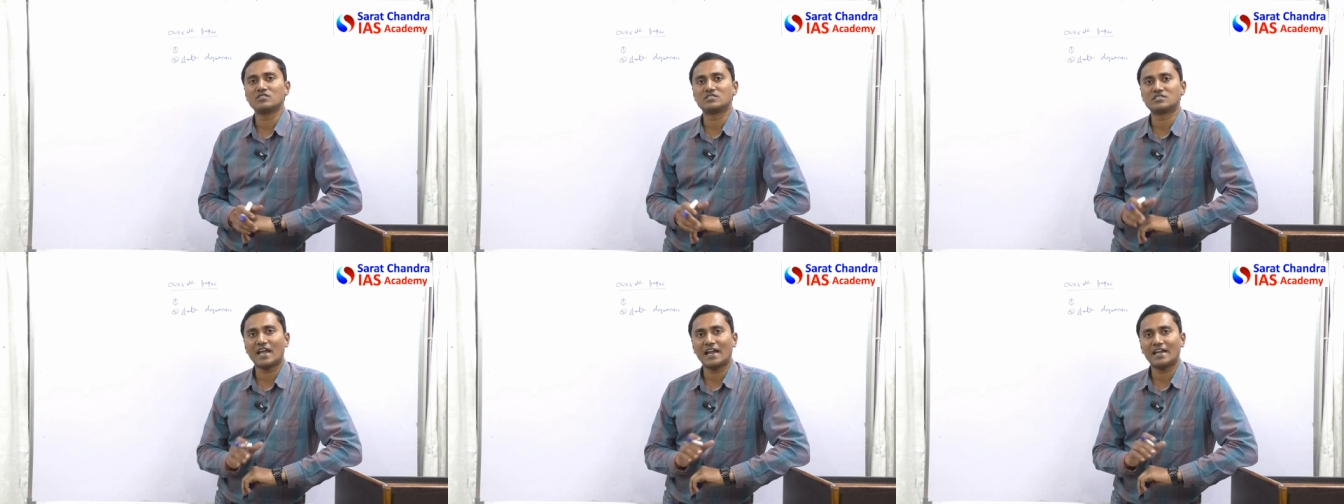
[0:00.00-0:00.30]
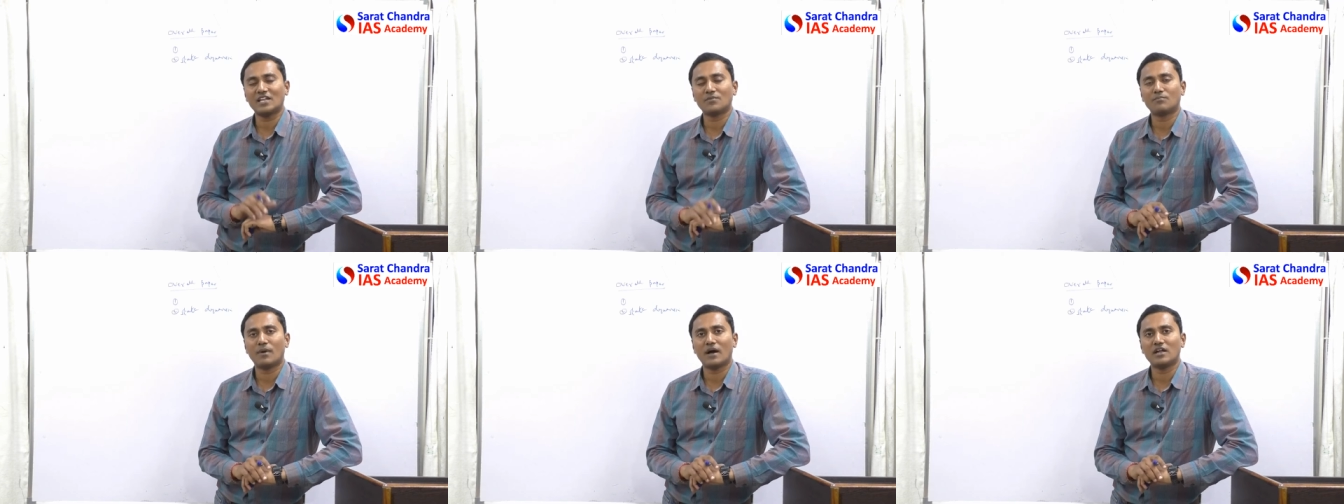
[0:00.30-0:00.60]

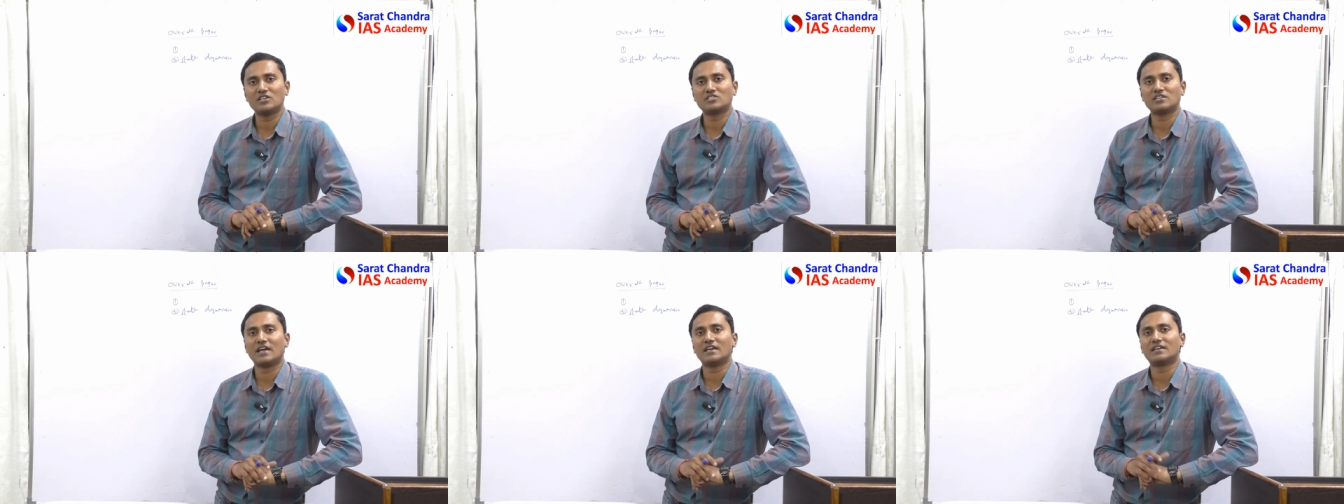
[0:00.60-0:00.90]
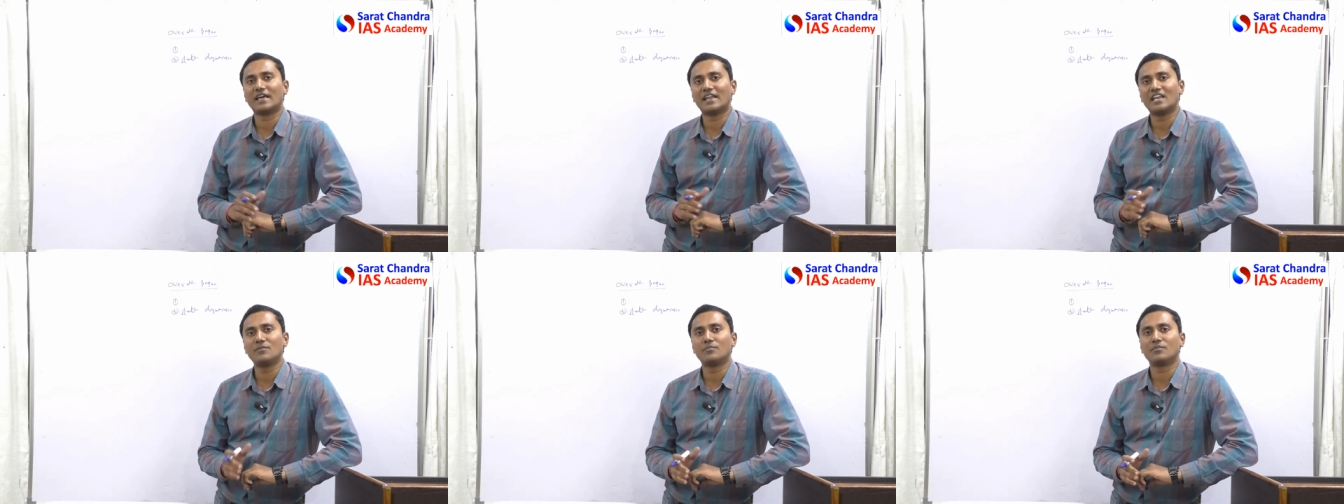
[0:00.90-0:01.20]
static part and
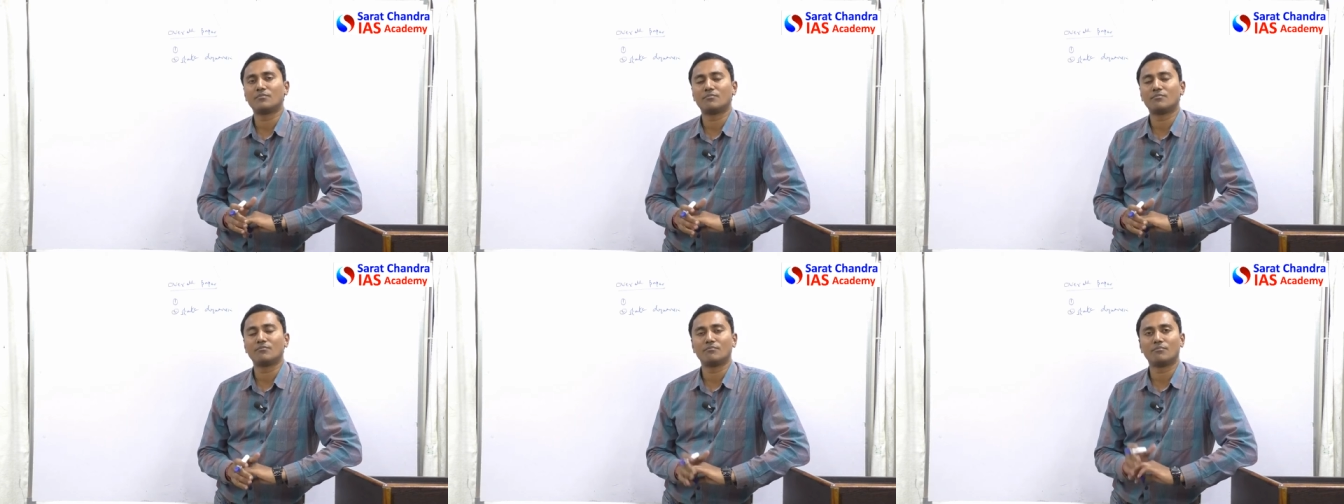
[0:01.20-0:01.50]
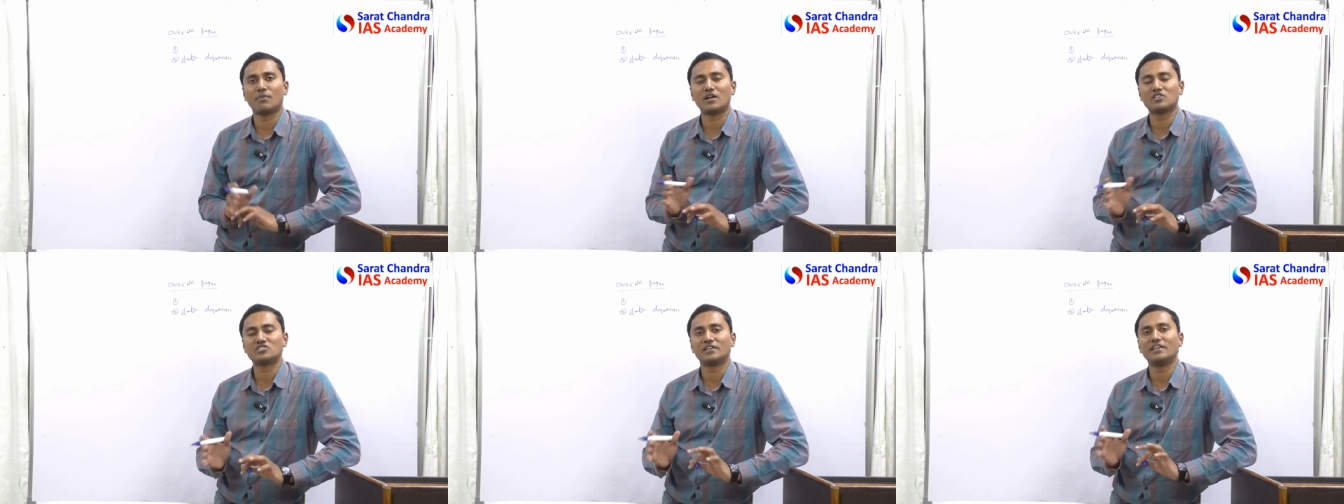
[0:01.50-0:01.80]
dynamic
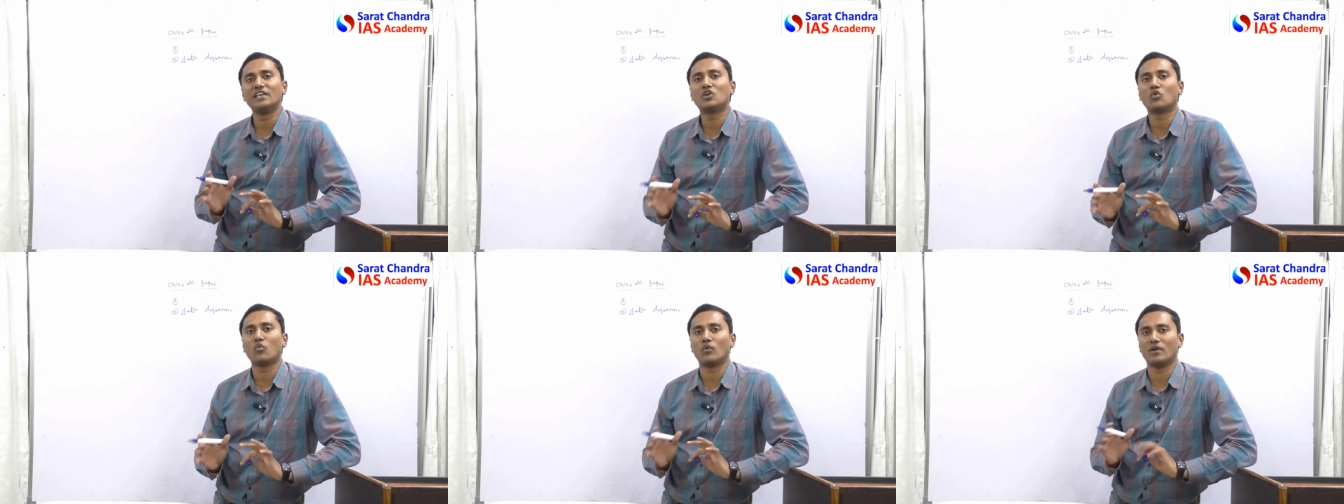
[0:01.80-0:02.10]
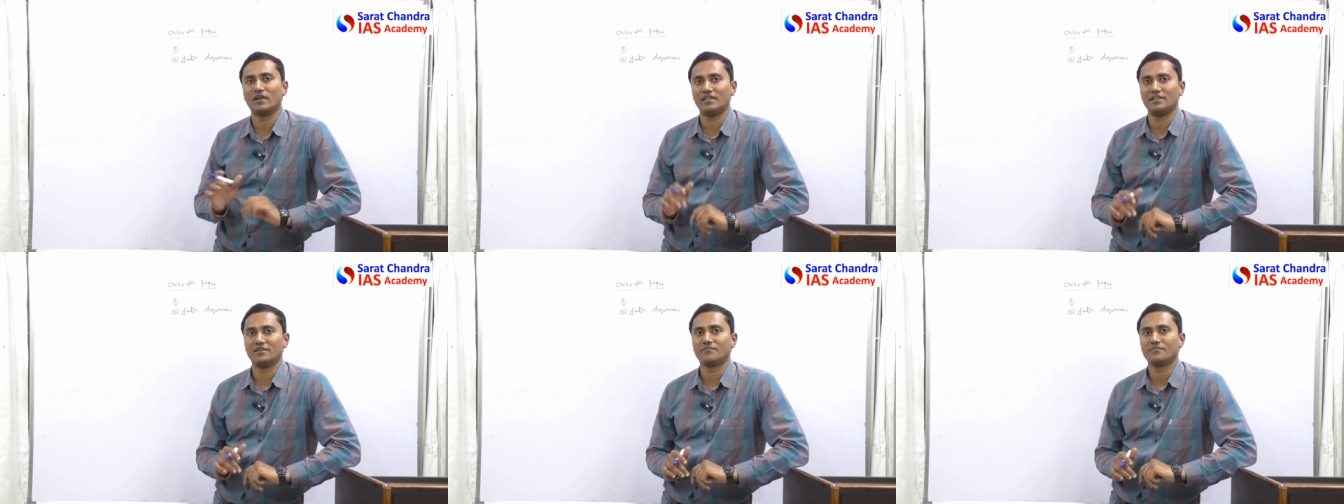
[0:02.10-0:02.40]
part
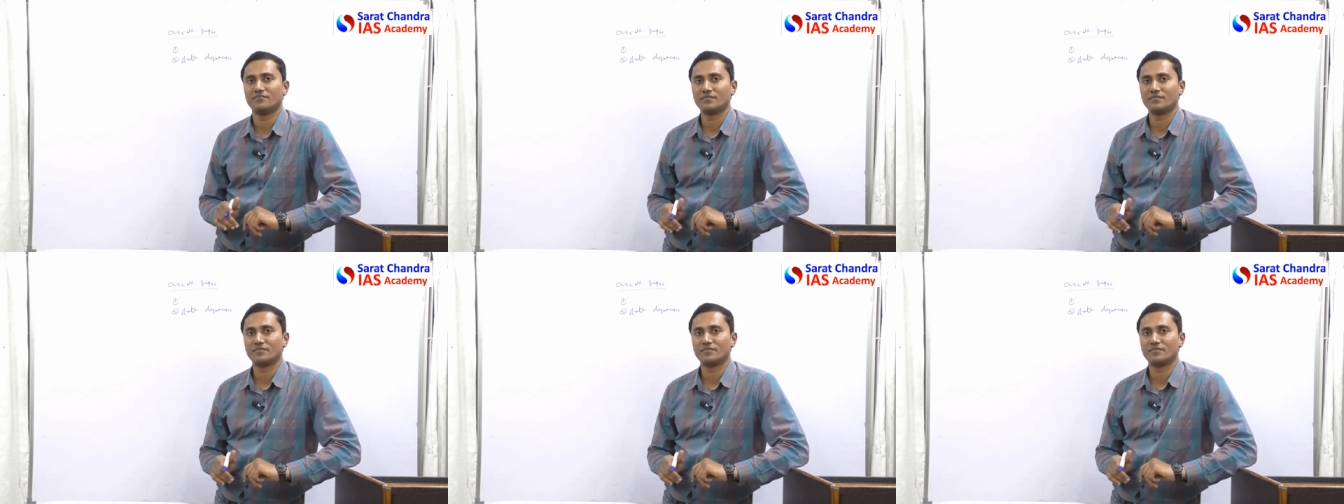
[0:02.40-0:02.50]
equally.